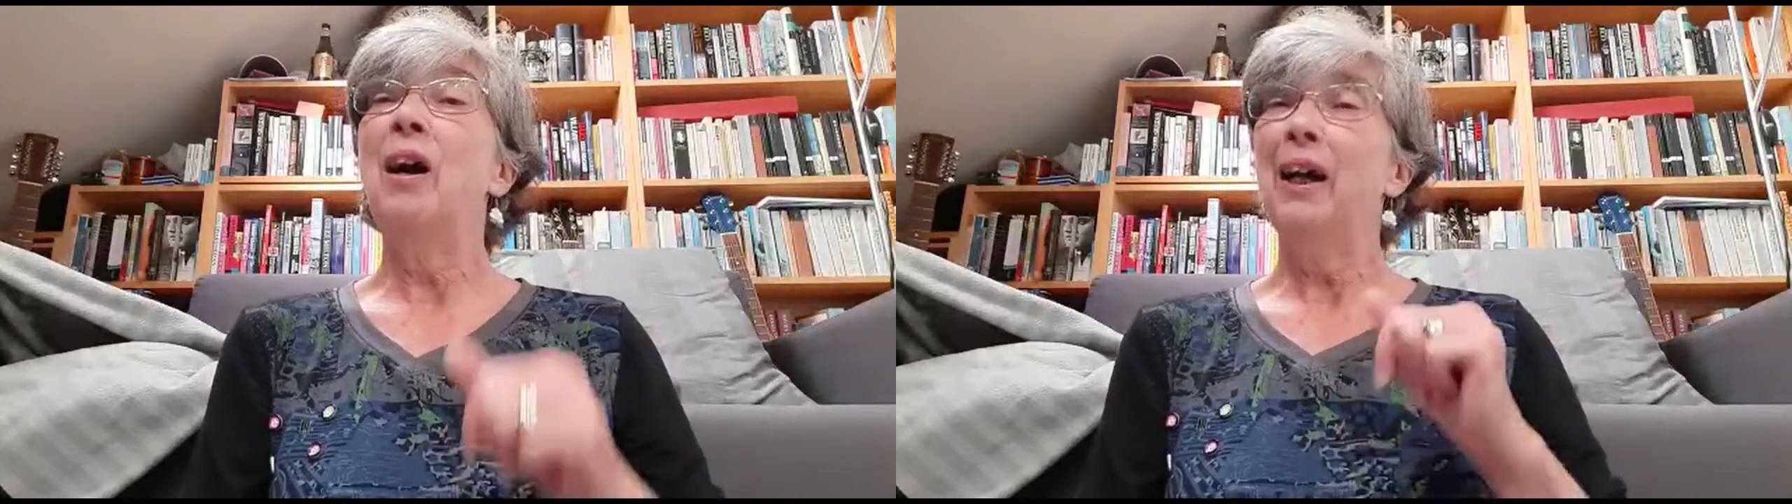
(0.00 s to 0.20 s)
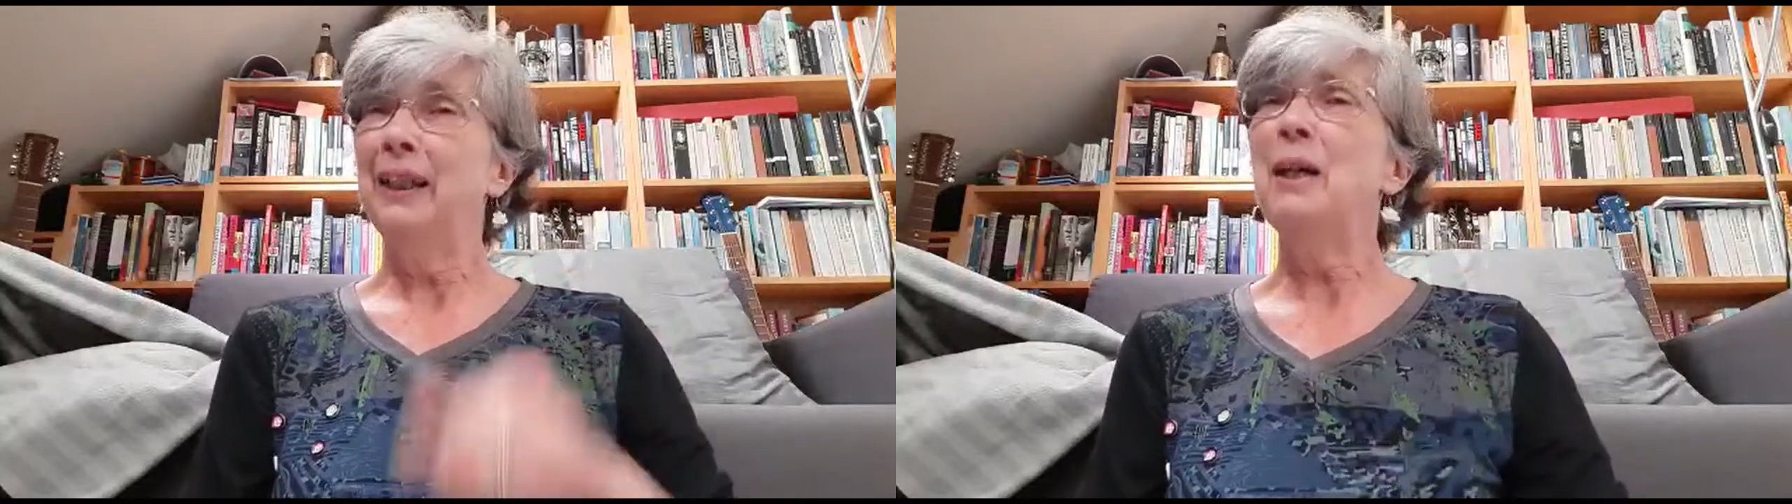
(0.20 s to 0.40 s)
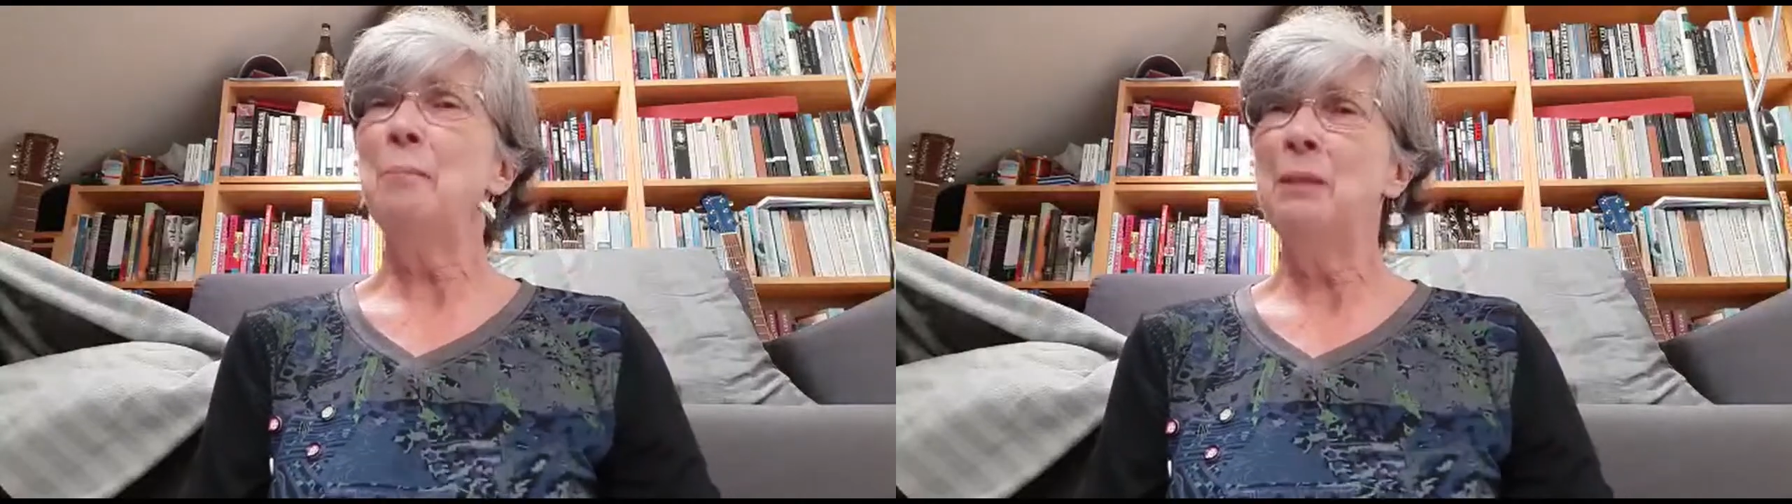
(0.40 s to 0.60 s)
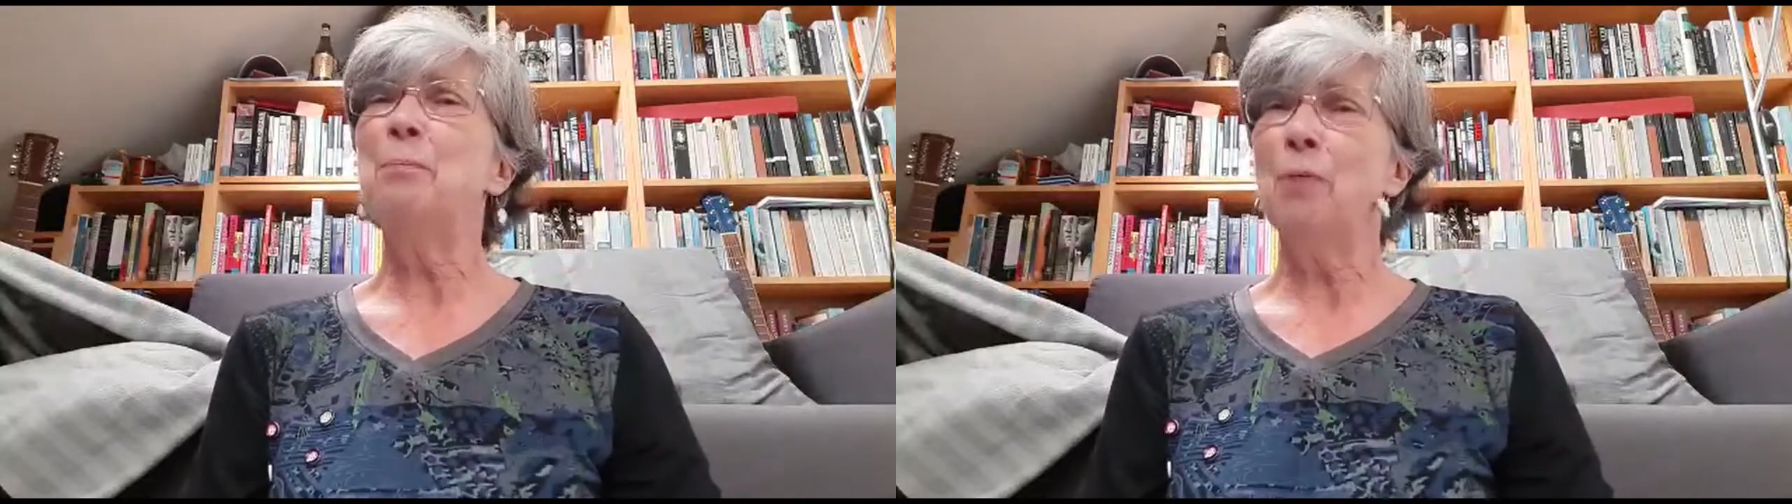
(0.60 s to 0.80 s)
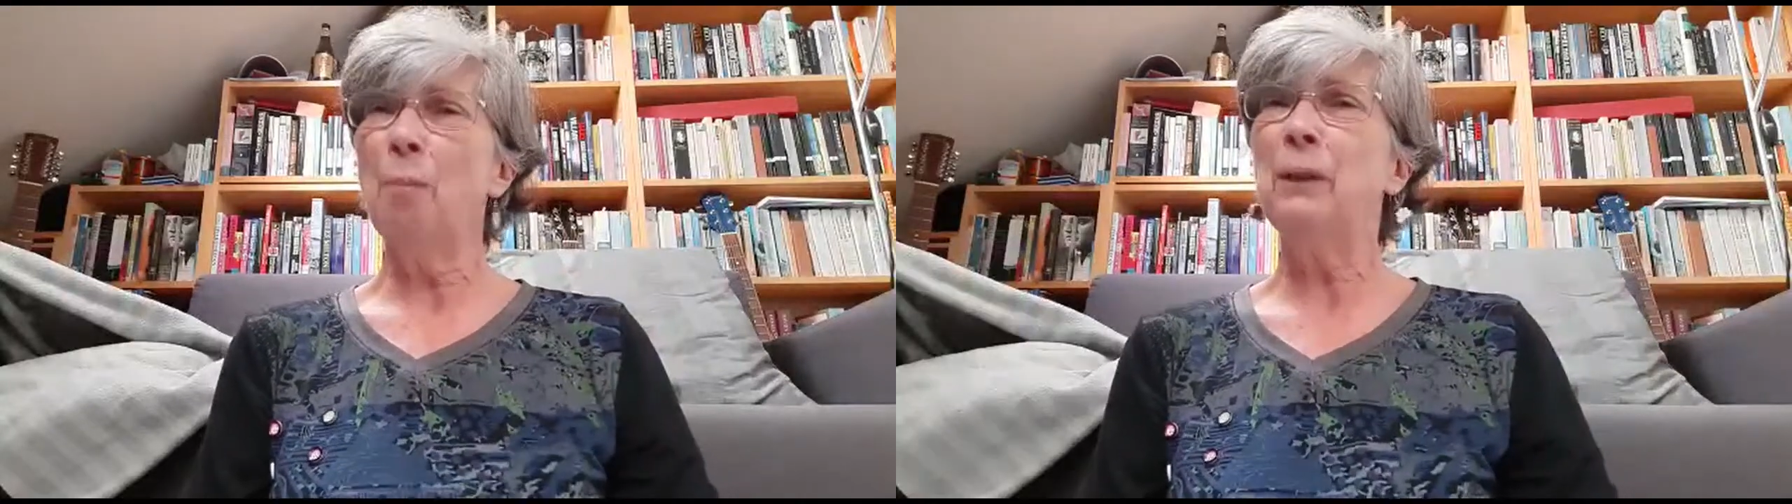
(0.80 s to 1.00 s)
And I mean
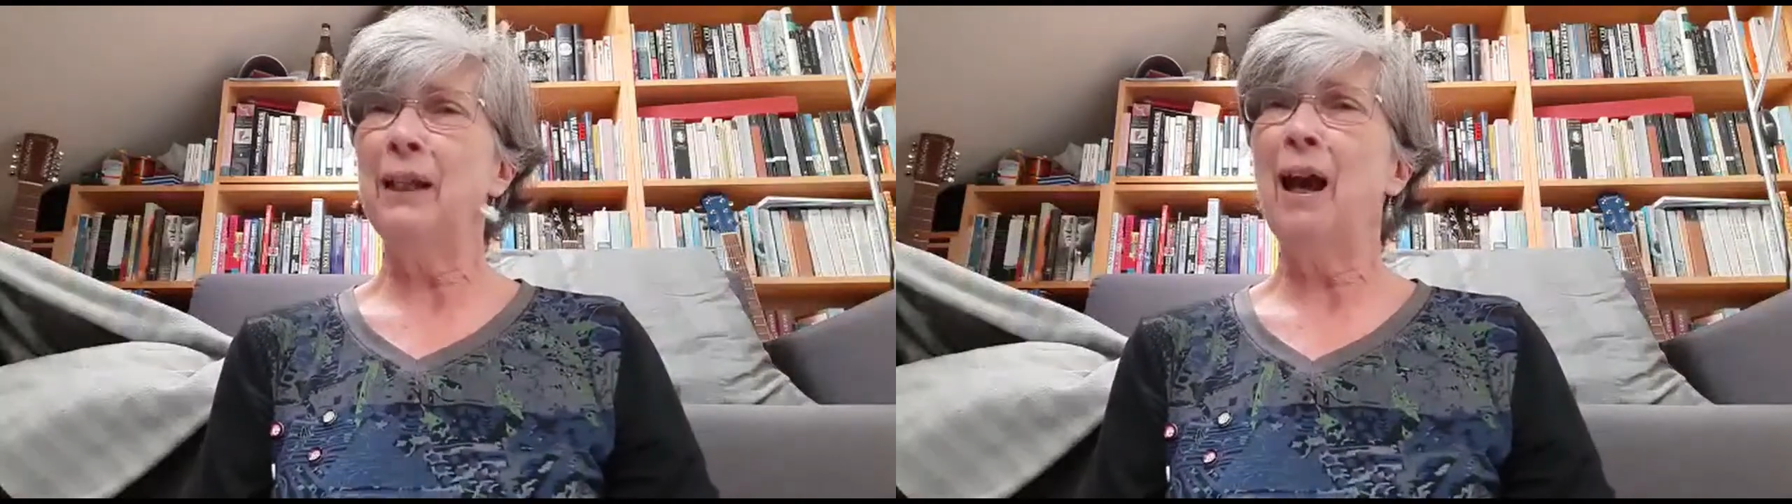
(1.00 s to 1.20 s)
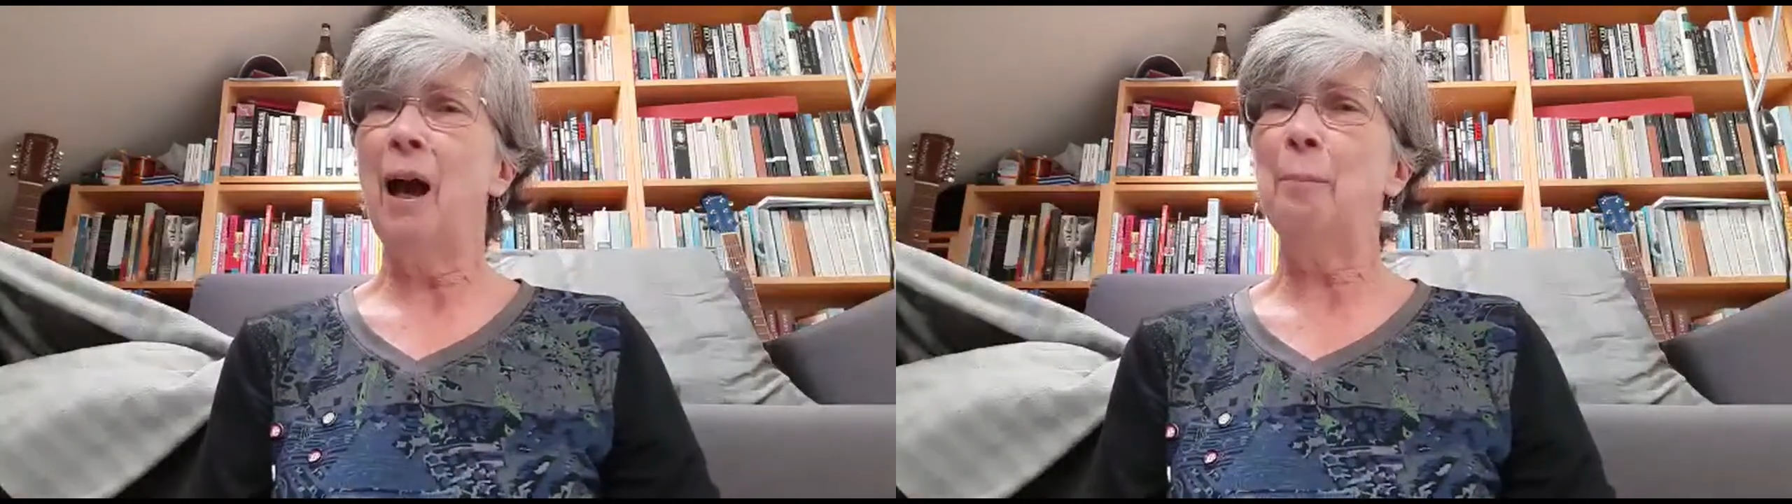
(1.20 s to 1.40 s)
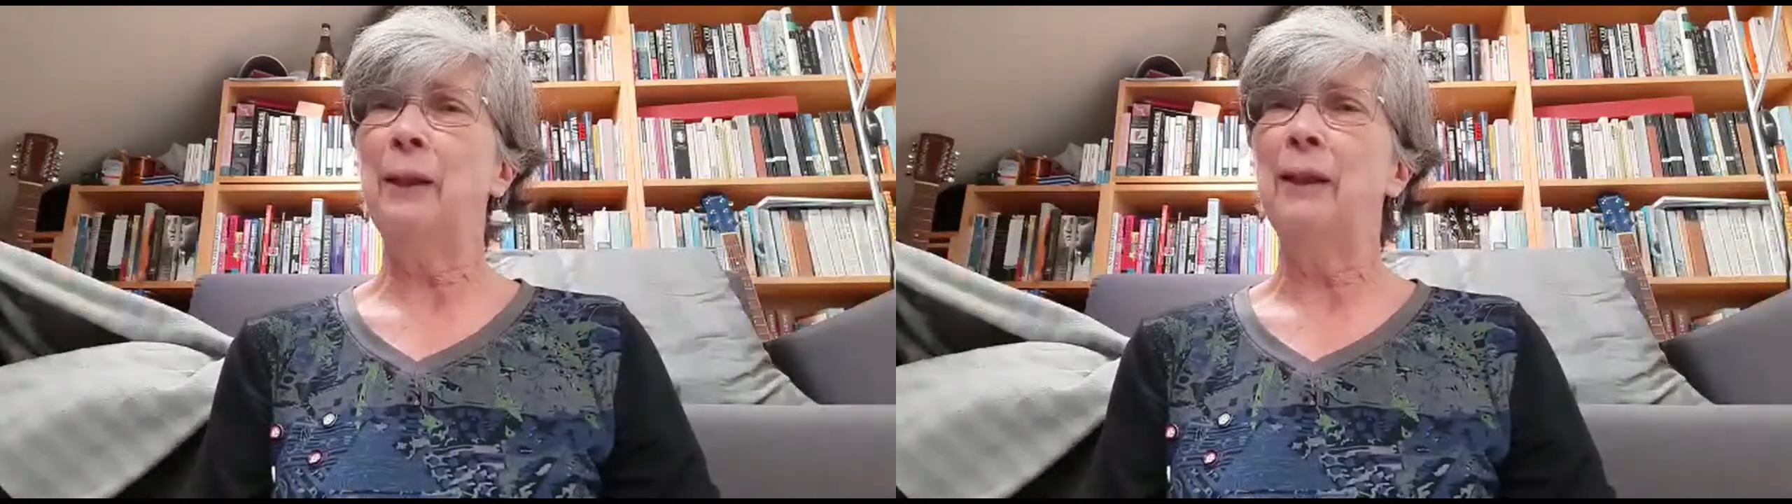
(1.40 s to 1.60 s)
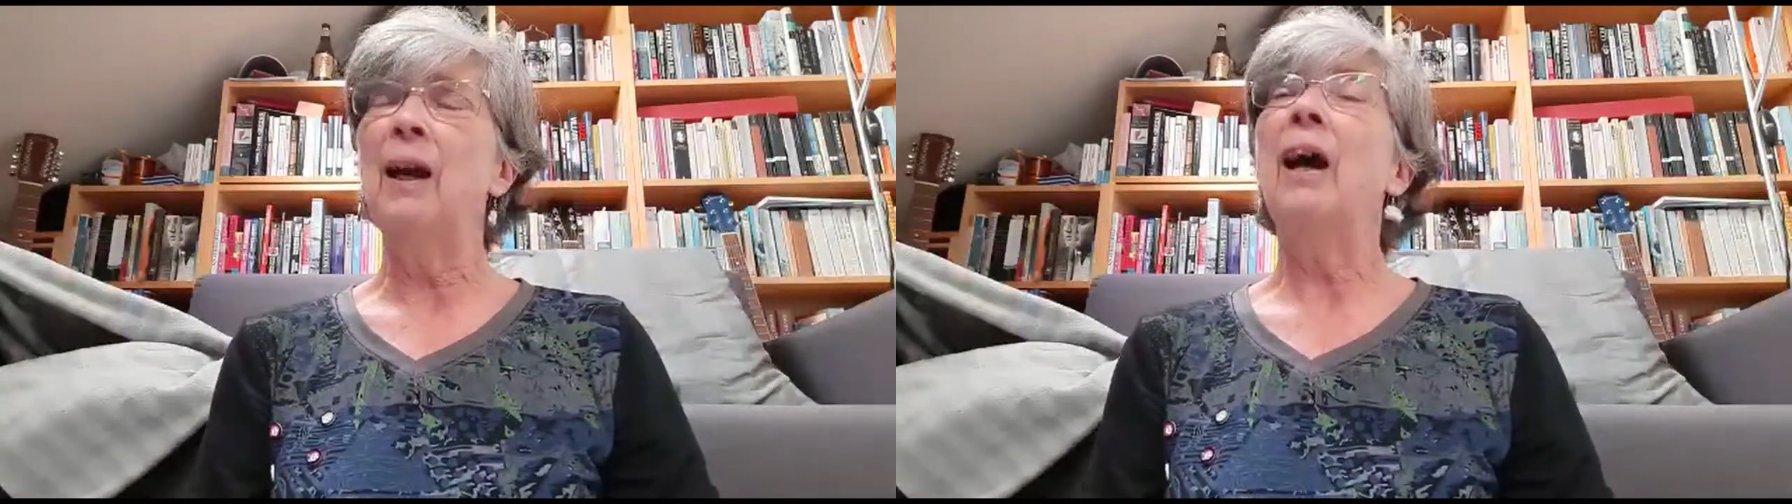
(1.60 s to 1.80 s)
properly happy.